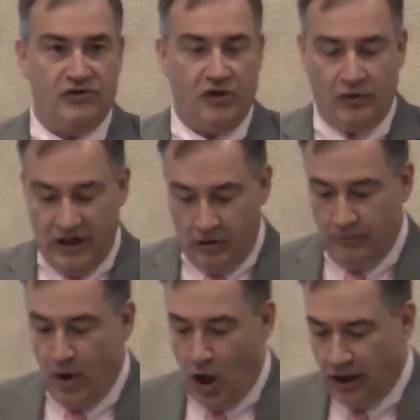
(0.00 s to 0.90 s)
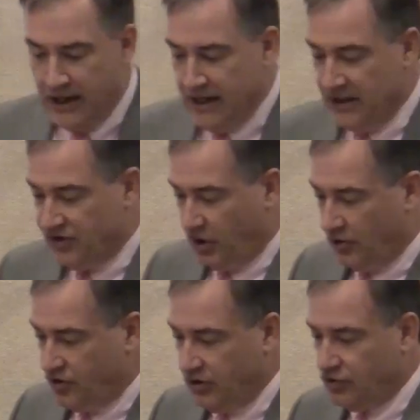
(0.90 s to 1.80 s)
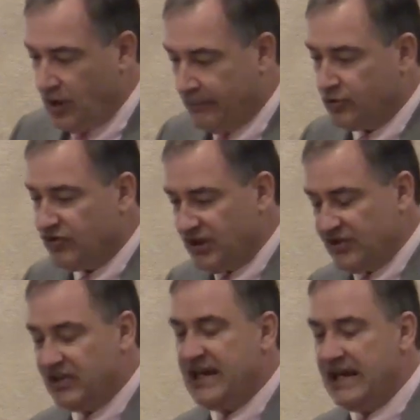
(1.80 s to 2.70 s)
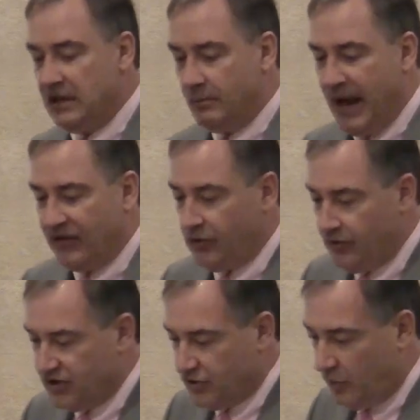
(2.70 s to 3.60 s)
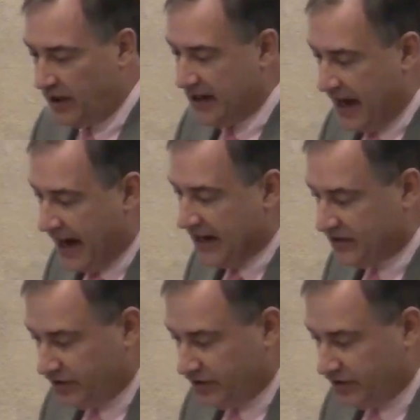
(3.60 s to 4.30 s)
So here in Mark, it starts in chapter 16, in Matthew it's 28,